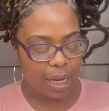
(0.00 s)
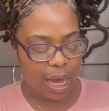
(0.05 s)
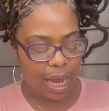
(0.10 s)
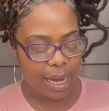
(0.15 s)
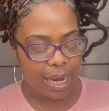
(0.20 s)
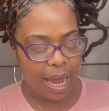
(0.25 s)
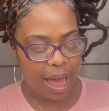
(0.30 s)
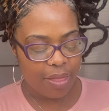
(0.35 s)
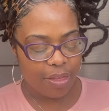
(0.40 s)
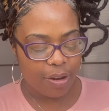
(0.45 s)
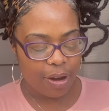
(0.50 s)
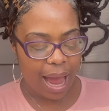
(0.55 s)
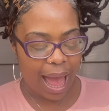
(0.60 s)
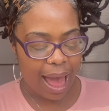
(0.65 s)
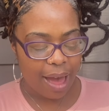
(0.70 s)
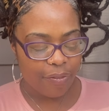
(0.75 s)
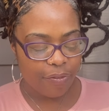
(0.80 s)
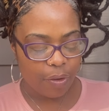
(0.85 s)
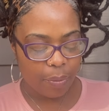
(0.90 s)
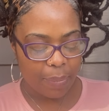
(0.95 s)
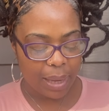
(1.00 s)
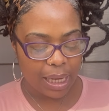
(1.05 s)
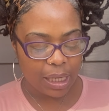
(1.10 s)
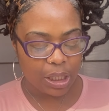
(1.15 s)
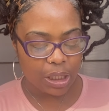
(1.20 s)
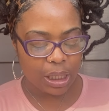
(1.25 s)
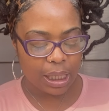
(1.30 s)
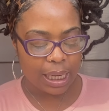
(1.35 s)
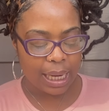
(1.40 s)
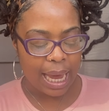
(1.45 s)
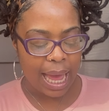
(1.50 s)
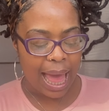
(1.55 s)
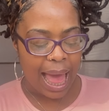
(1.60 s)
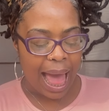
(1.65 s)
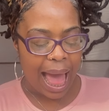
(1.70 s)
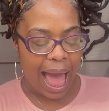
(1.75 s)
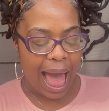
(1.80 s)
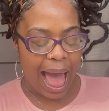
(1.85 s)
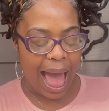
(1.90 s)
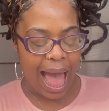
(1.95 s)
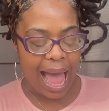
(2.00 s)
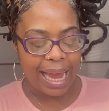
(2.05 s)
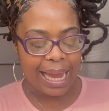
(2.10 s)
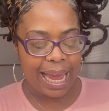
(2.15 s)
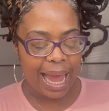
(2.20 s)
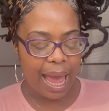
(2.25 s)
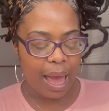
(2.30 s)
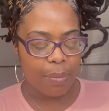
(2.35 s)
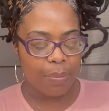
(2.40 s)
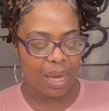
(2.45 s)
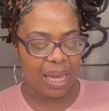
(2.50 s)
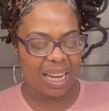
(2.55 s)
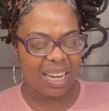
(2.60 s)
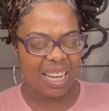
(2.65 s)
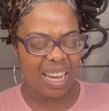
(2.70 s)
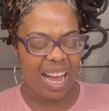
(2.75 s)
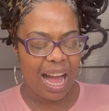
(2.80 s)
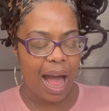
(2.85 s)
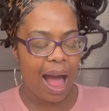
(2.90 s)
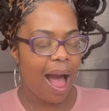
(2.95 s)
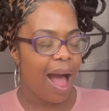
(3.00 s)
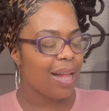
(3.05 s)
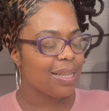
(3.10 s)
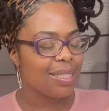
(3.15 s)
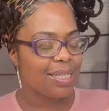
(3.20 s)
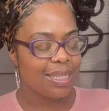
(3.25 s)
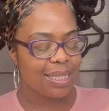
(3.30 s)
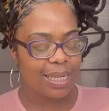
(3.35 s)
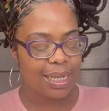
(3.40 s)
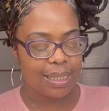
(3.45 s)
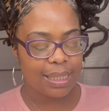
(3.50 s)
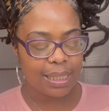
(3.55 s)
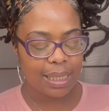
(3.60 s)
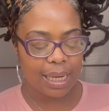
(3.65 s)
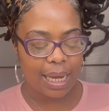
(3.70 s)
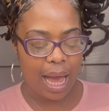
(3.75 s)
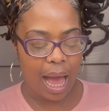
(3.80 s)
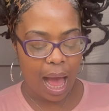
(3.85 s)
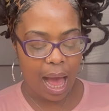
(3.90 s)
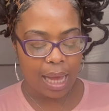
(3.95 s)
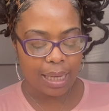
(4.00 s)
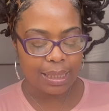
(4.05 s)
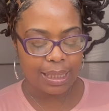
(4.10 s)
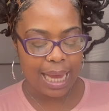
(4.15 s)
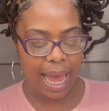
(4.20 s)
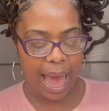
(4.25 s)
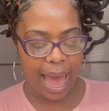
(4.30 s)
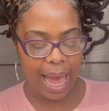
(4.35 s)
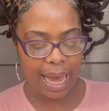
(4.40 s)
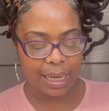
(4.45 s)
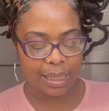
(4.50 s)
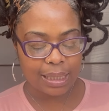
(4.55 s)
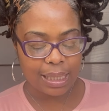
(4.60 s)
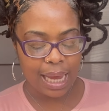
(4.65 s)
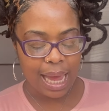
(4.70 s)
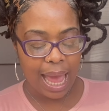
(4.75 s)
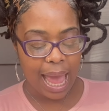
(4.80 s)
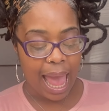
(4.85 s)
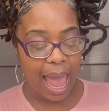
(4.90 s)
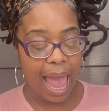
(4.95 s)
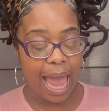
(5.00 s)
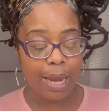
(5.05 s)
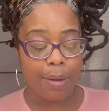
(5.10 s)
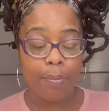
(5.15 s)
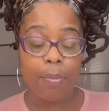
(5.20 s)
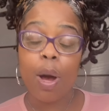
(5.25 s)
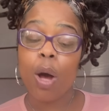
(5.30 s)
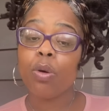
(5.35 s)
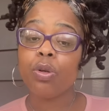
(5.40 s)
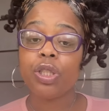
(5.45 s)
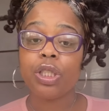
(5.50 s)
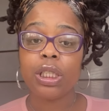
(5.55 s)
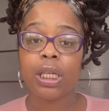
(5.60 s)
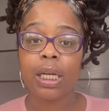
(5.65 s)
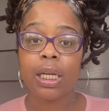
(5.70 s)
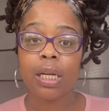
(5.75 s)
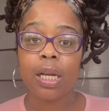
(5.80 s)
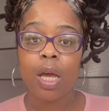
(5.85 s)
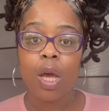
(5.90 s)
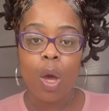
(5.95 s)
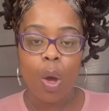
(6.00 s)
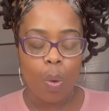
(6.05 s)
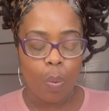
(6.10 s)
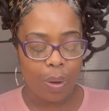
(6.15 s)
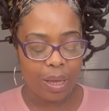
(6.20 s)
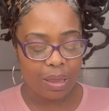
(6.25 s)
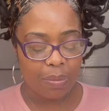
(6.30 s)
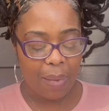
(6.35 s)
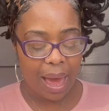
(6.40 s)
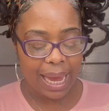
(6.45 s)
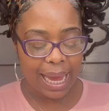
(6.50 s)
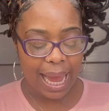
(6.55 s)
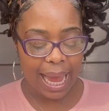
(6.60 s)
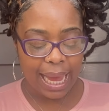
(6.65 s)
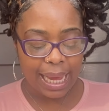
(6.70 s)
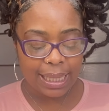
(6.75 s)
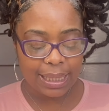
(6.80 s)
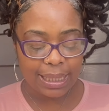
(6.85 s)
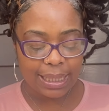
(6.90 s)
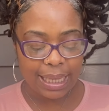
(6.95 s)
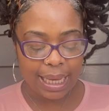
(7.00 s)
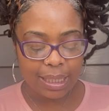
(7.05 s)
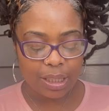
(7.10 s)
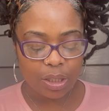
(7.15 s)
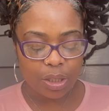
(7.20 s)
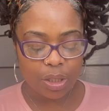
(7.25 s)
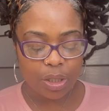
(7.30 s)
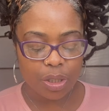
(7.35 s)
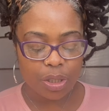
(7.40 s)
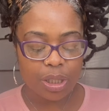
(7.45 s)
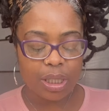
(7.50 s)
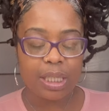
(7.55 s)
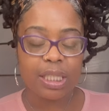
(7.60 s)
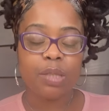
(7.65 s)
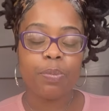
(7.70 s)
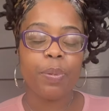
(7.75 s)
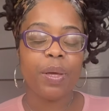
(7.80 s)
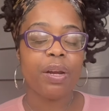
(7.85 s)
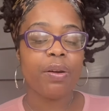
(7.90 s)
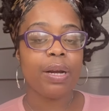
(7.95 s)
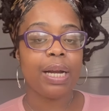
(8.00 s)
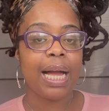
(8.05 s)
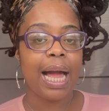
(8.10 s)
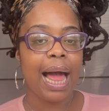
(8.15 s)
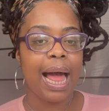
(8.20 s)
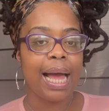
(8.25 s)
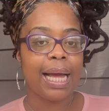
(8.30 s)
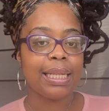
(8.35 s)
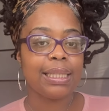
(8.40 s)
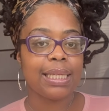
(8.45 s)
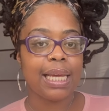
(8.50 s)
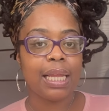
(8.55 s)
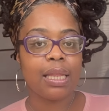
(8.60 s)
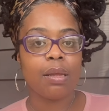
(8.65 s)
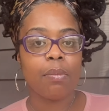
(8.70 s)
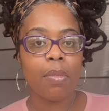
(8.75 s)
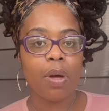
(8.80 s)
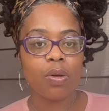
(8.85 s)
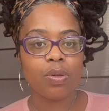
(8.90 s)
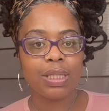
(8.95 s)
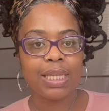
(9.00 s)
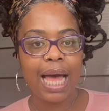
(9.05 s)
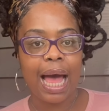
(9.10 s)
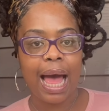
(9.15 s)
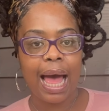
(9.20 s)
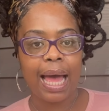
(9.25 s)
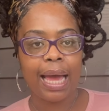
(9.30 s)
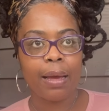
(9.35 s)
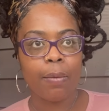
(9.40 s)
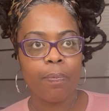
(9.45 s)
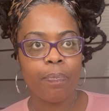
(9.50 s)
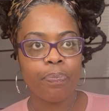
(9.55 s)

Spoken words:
Another affirmation. I am in constant contact and motion with my ancestors, spirit guides, and the Most High.